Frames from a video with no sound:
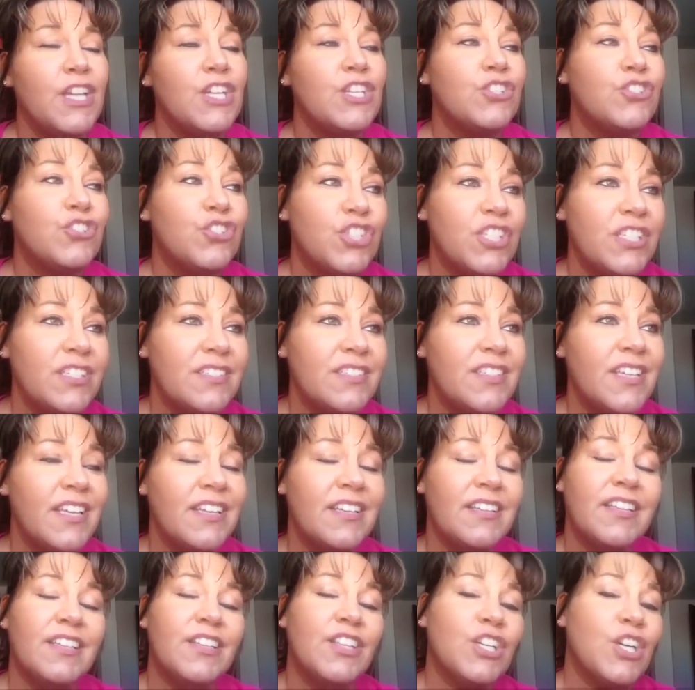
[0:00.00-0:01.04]
She
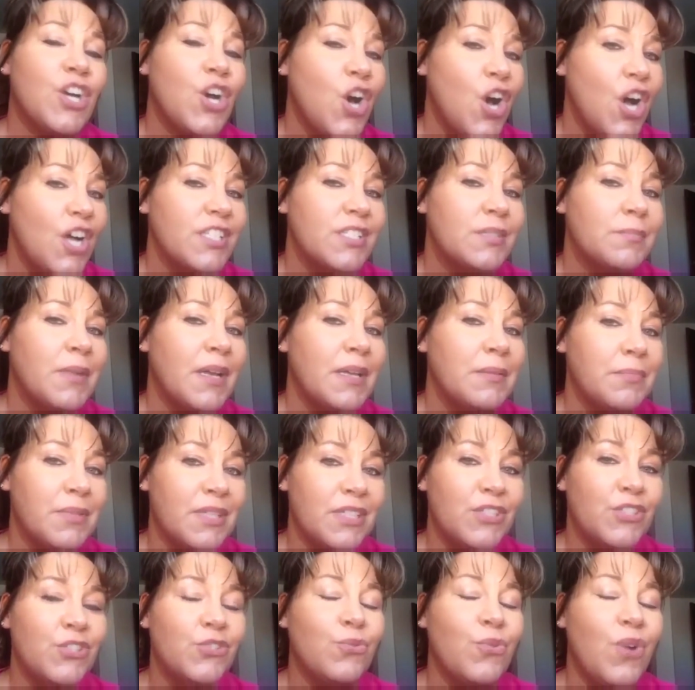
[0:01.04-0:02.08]
stated that the cost might
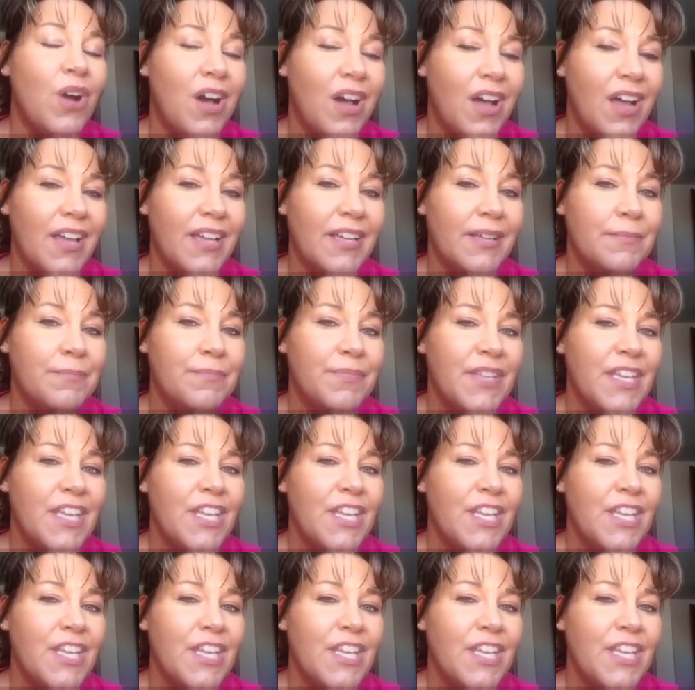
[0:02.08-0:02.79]
be too high.